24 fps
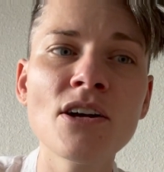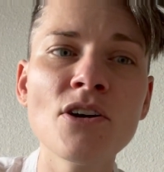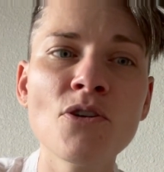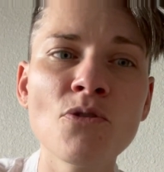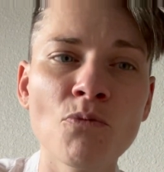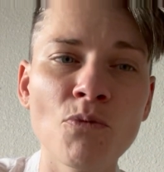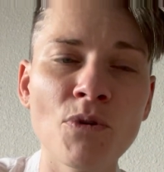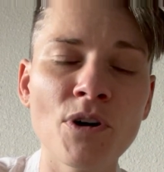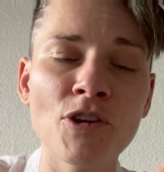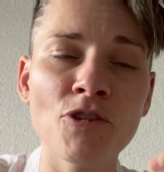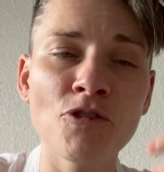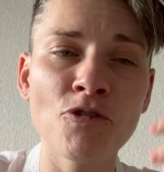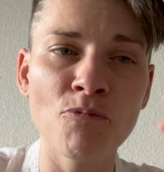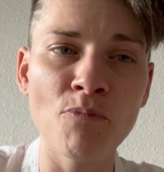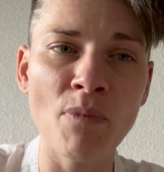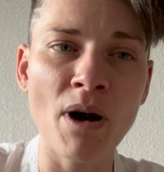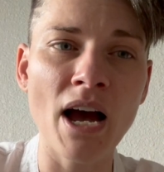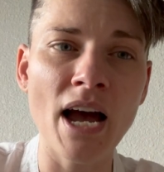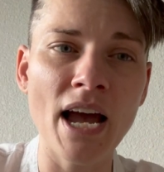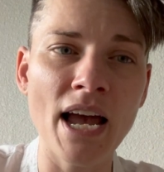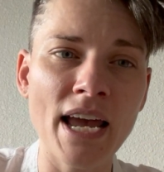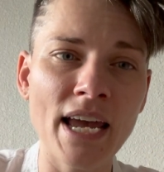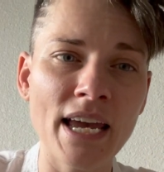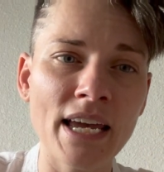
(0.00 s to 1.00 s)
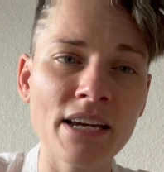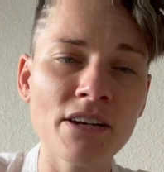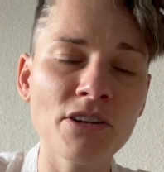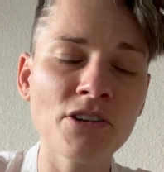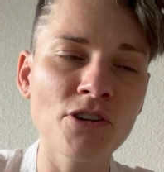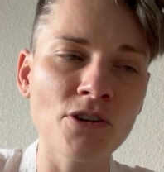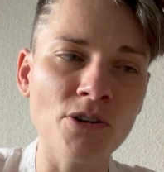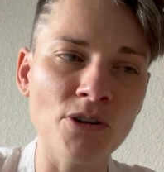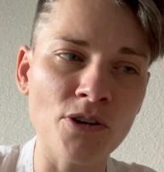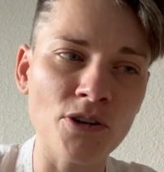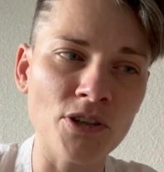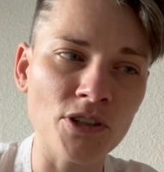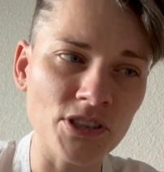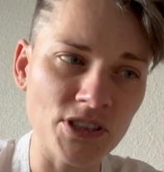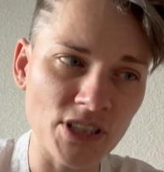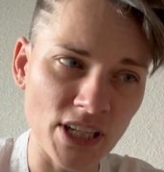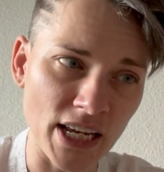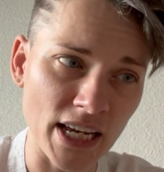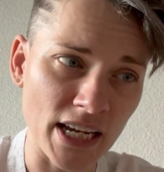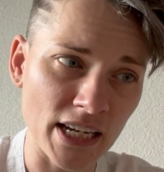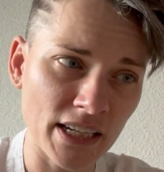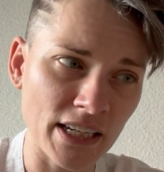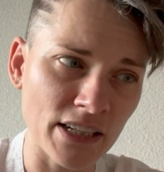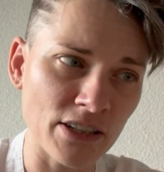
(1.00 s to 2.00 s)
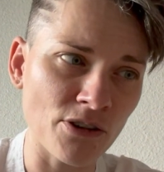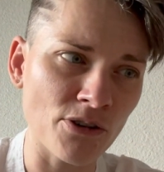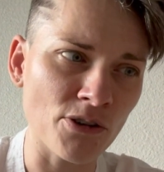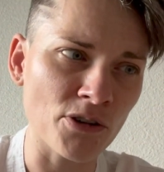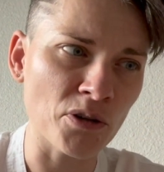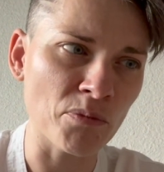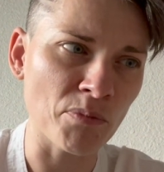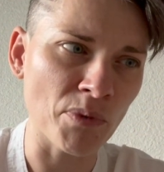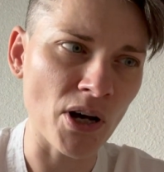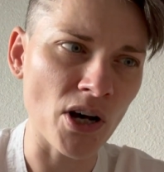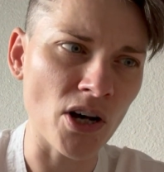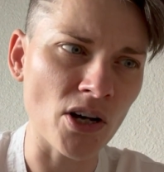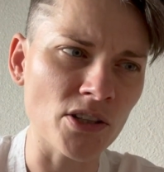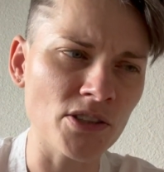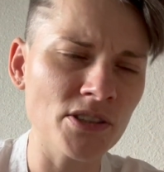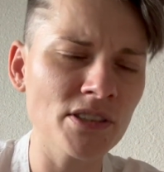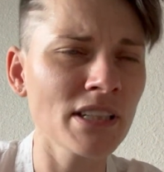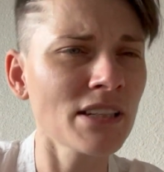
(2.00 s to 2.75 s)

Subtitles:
with my girl dick and girl balls.